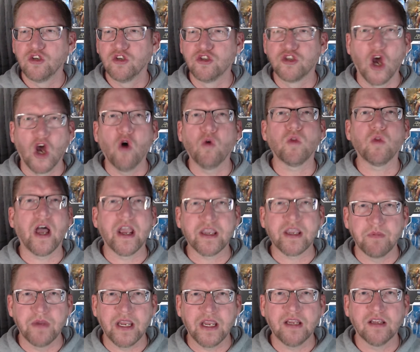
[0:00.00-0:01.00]
don't like
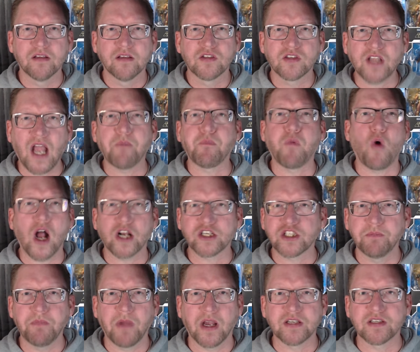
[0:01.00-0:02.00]
me, stop
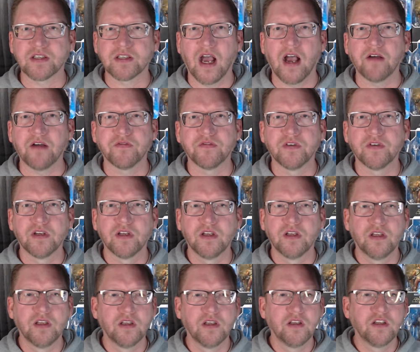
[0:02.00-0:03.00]
watching my stuff.
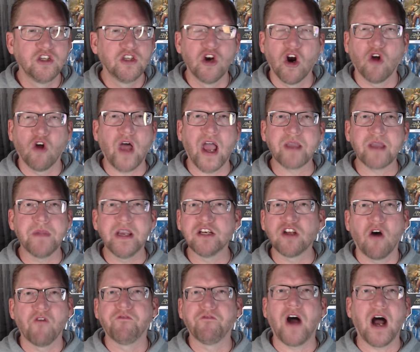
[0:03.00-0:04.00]
You don't like me,
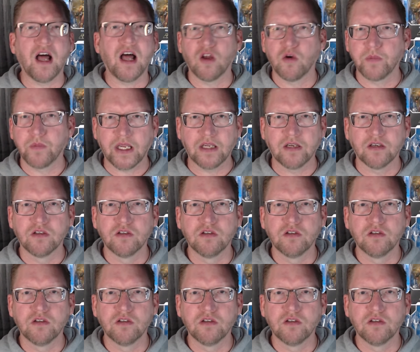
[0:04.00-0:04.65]
don't follow me.